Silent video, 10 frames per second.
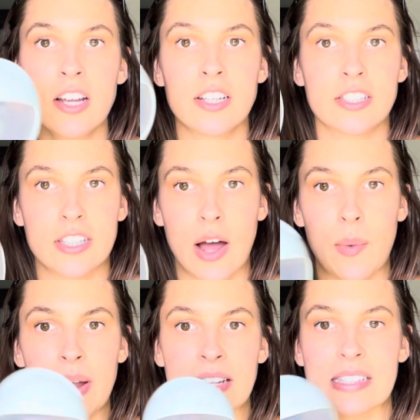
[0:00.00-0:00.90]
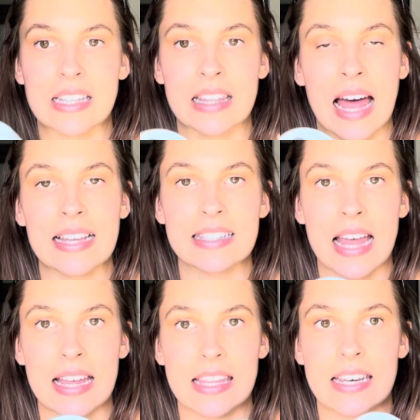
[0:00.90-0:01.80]
so it's less
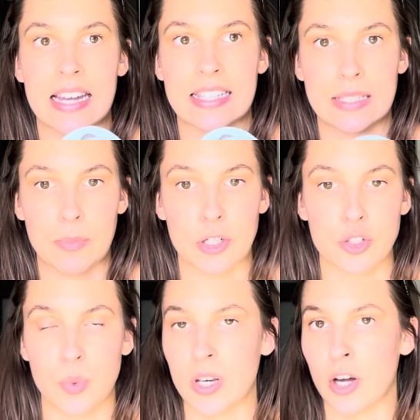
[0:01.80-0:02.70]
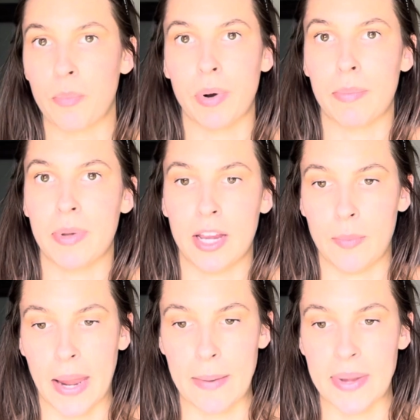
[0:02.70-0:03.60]
likely to get smushed when you're burping your
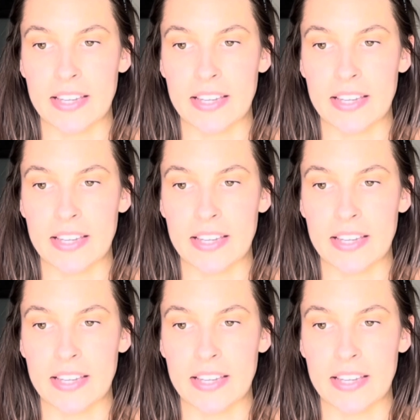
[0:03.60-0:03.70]
baby.